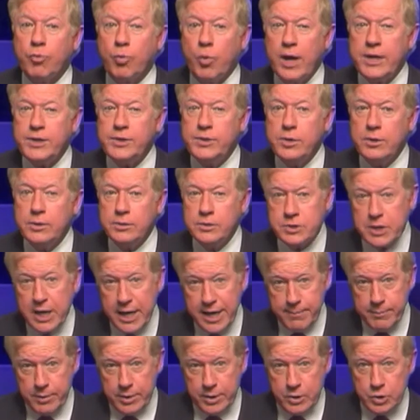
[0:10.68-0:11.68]
of retinal
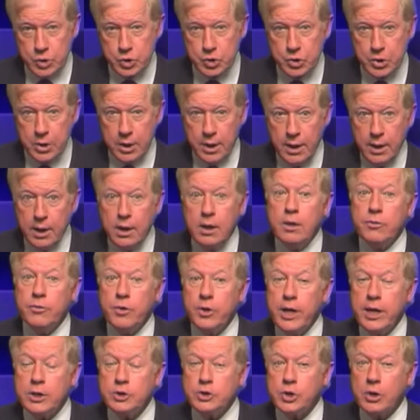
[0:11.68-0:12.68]
damage.
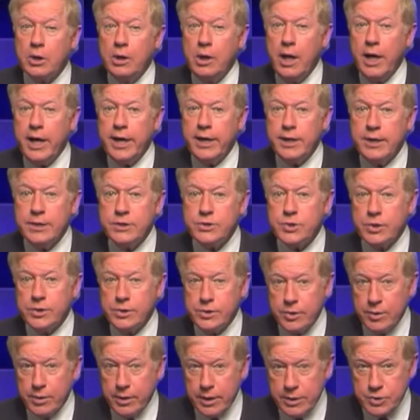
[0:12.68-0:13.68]
The National Eye
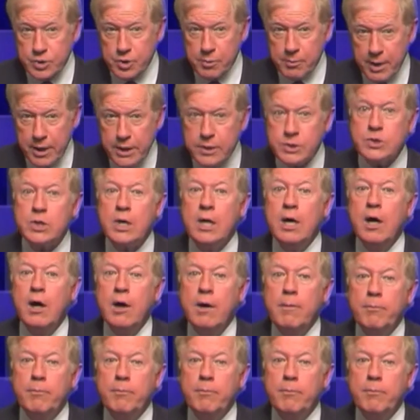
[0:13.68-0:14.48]
Institute estimates